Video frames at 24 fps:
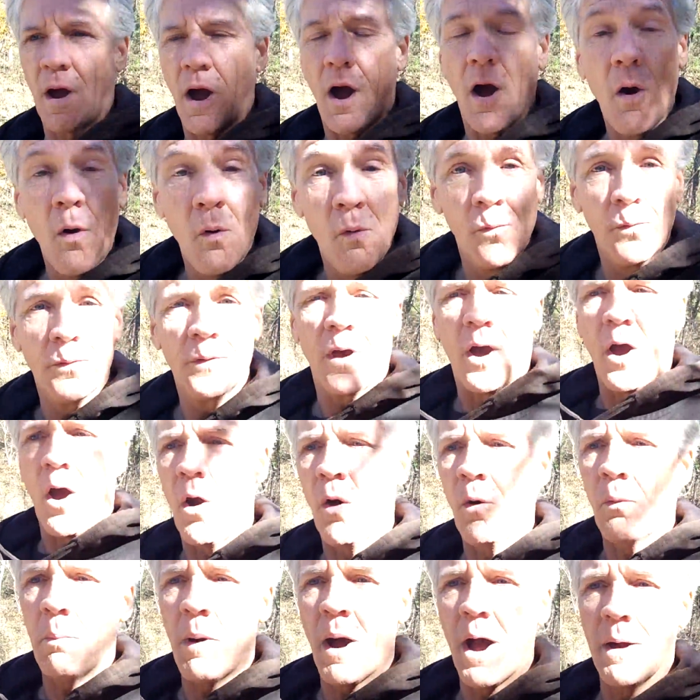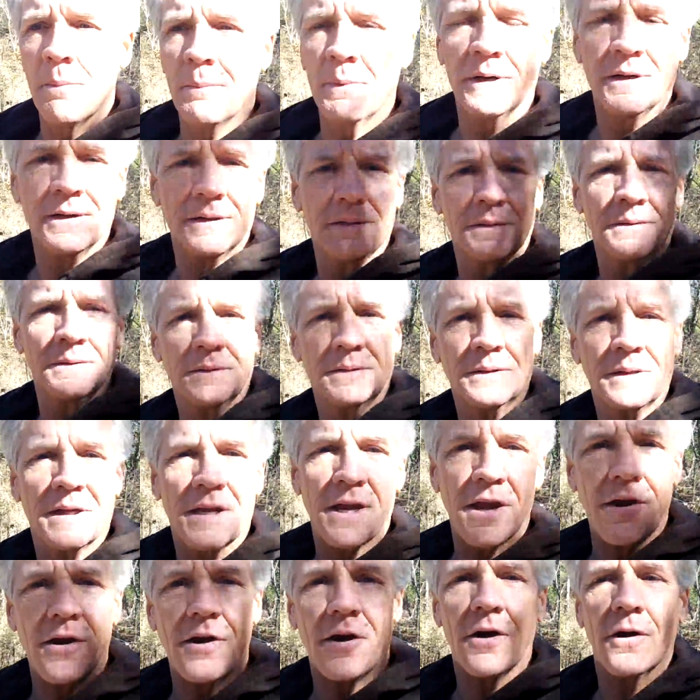own Obama
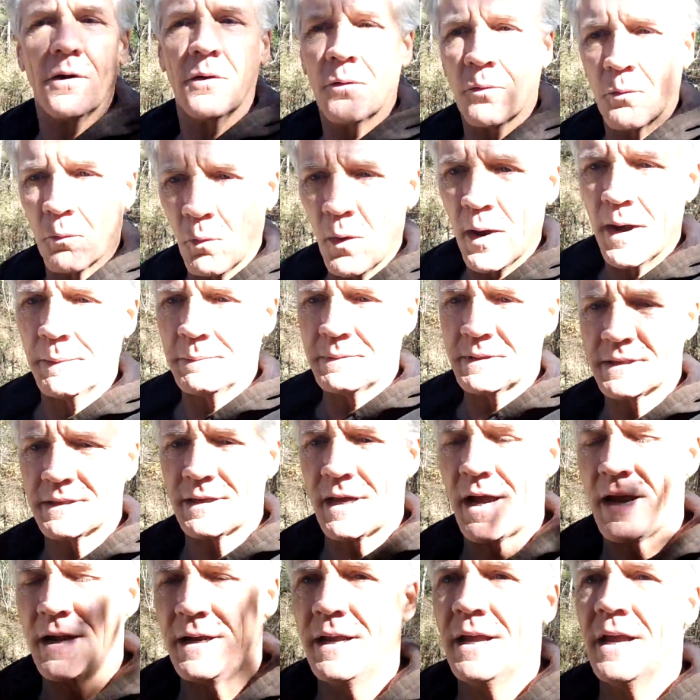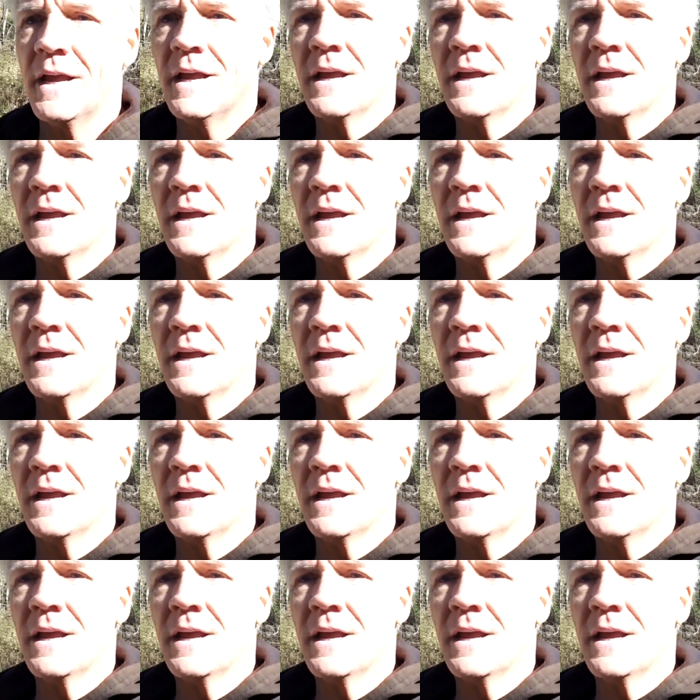Care website.